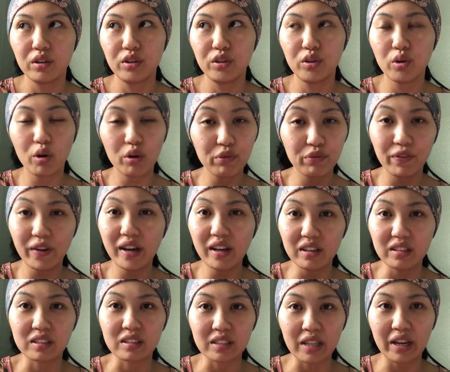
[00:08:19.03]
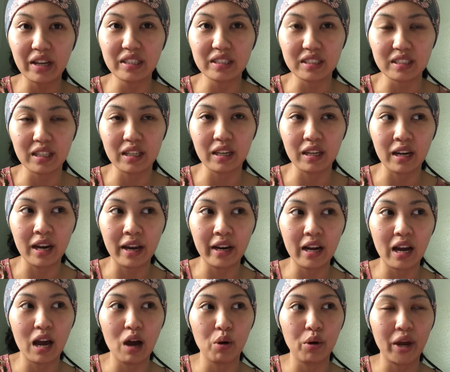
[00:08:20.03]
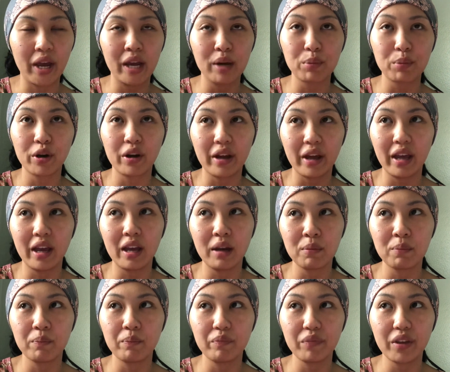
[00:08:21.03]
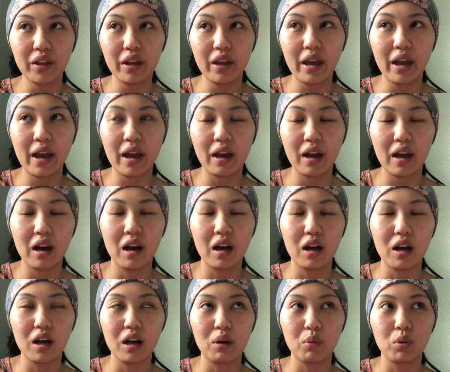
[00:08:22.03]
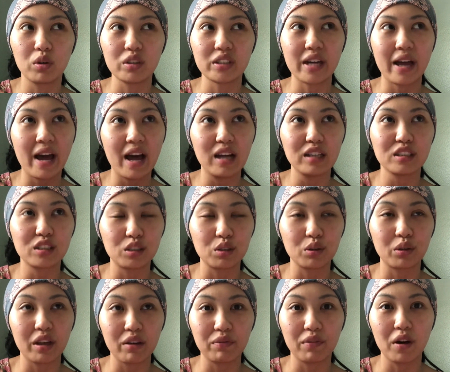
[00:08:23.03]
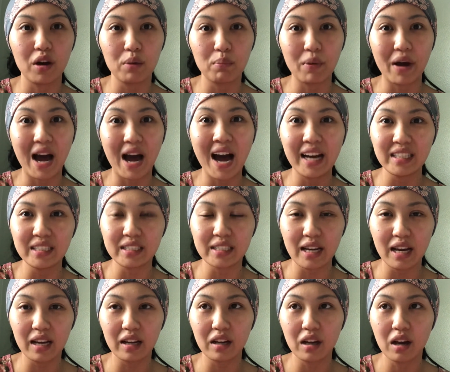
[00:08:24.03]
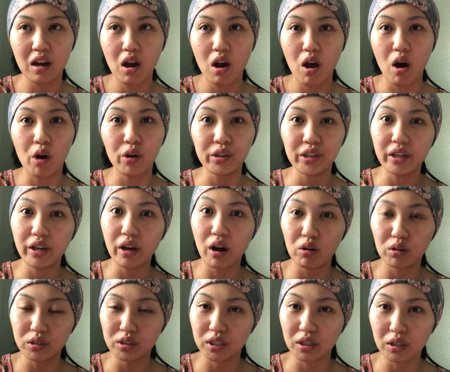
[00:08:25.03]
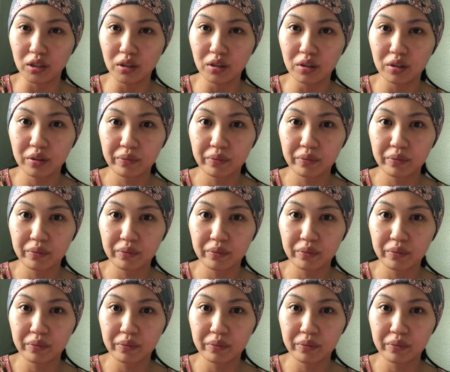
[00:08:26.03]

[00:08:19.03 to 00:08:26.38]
your faith is tested like how Abraham uh, was asked to give up Isaac on the altar.